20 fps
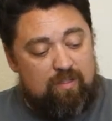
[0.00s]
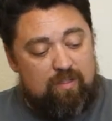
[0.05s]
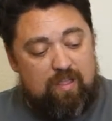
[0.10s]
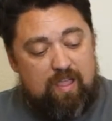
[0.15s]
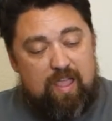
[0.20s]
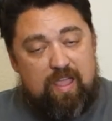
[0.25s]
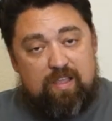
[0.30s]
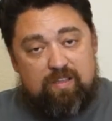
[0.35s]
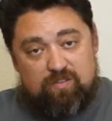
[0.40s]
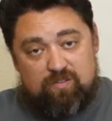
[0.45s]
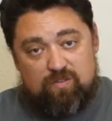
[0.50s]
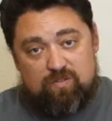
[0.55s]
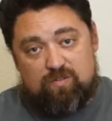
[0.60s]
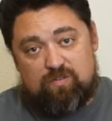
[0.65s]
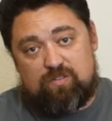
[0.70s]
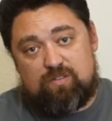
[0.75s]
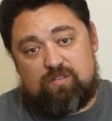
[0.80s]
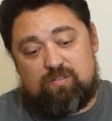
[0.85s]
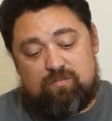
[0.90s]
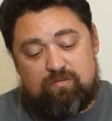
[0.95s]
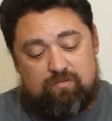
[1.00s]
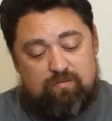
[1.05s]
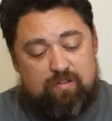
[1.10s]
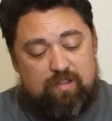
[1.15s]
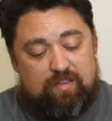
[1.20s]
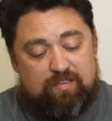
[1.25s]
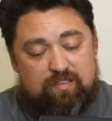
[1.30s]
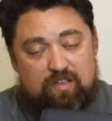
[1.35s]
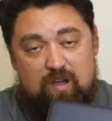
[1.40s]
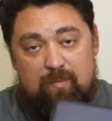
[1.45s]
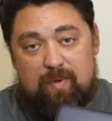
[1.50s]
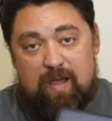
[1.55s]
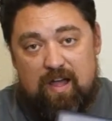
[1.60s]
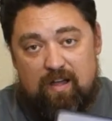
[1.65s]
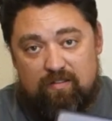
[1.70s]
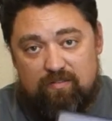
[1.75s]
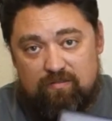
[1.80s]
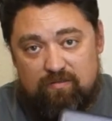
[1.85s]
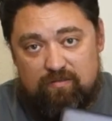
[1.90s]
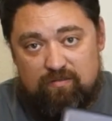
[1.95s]
Asus has come
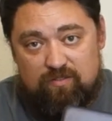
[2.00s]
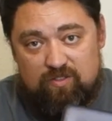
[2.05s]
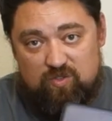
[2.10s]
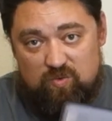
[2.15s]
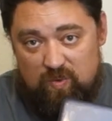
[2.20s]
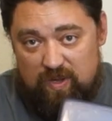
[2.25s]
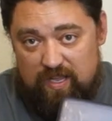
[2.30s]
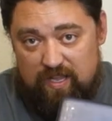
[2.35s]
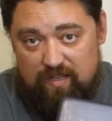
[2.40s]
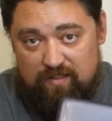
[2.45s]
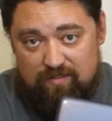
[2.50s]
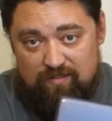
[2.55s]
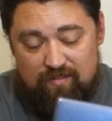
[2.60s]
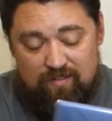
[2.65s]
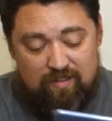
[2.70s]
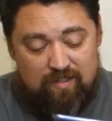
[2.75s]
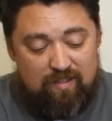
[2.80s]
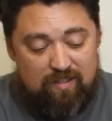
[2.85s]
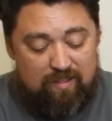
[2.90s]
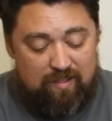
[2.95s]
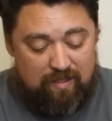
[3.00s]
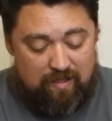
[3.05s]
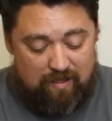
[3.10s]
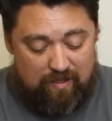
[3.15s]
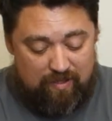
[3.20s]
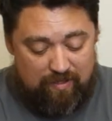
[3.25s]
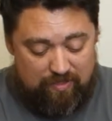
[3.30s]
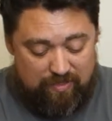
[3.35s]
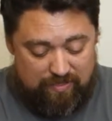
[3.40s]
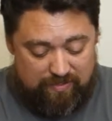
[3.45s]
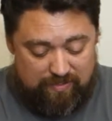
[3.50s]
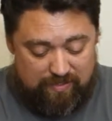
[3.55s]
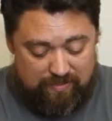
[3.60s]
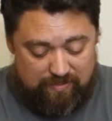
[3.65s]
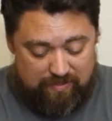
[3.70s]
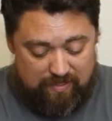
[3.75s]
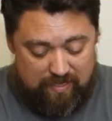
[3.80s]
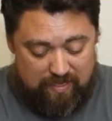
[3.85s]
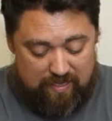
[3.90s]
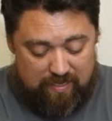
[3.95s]
out swinging. This
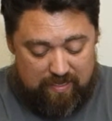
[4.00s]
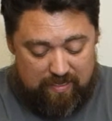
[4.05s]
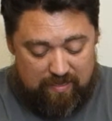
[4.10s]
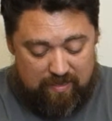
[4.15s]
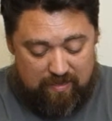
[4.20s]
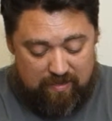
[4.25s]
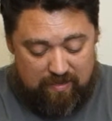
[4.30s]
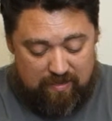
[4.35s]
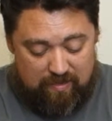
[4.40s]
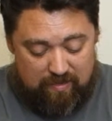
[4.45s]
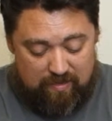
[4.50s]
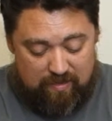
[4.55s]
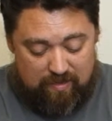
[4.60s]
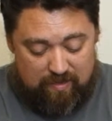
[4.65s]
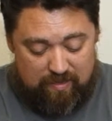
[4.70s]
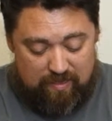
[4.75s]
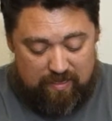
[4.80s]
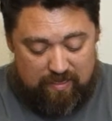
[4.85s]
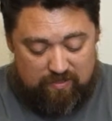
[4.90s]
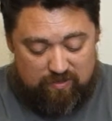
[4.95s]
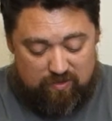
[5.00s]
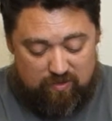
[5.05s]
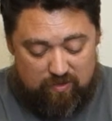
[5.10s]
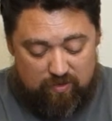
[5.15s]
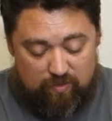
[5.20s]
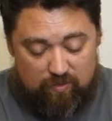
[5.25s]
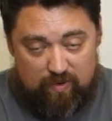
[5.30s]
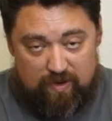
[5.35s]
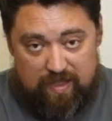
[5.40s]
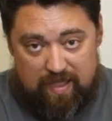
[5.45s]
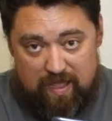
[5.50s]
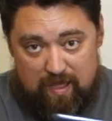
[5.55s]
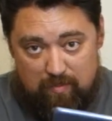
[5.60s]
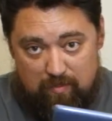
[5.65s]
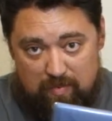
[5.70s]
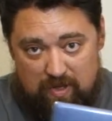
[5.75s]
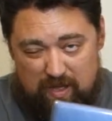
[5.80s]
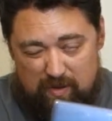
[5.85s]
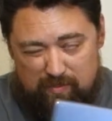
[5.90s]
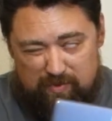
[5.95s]
is the
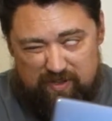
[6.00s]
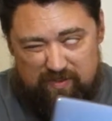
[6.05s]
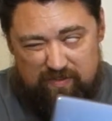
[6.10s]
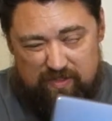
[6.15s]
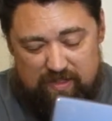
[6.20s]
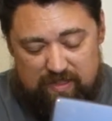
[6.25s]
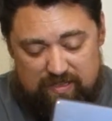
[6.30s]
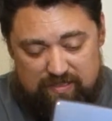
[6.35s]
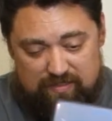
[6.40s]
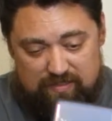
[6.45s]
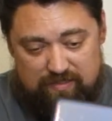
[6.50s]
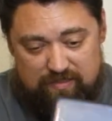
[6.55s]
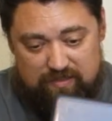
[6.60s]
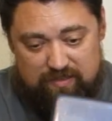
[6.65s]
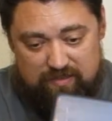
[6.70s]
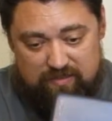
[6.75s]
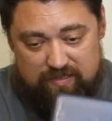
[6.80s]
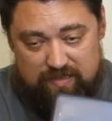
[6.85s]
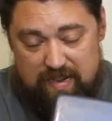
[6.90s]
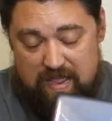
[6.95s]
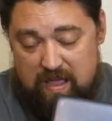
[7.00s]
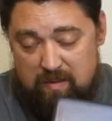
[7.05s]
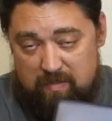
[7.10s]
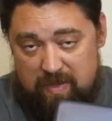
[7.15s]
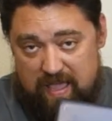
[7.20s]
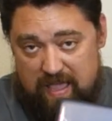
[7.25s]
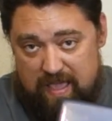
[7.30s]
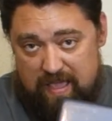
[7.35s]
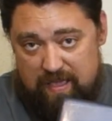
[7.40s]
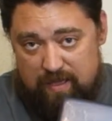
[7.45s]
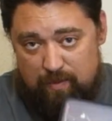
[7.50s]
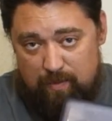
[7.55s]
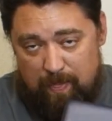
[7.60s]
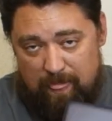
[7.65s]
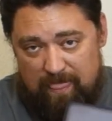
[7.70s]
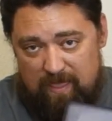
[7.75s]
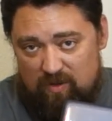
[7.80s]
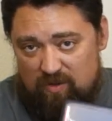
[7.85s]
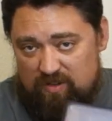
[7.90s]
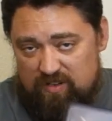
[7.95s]
E203M. I believe there's an MA.
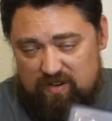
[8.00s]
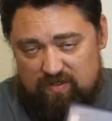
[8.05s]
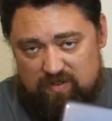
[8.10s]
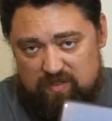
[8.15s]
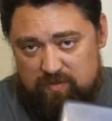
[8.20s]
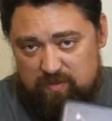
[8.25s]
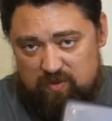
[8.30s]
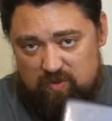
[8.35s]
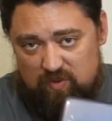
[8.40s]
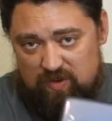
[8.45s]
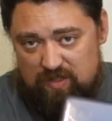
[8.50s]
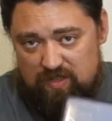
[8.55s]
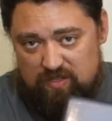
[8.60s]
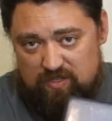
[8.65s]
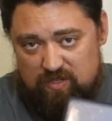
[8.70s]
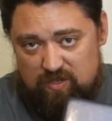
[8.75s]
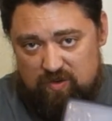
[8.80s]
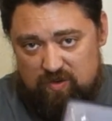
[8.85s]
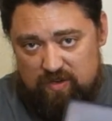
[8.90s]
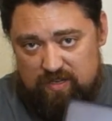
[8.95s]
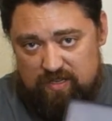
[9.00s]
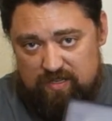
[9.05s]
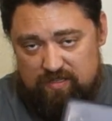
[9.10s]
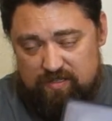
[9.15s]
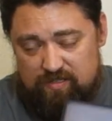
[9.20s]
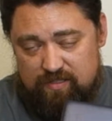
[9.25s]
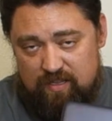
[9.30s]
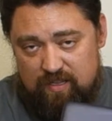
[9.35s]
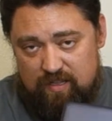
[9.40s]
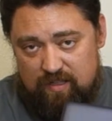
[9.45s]
The only difference between the two is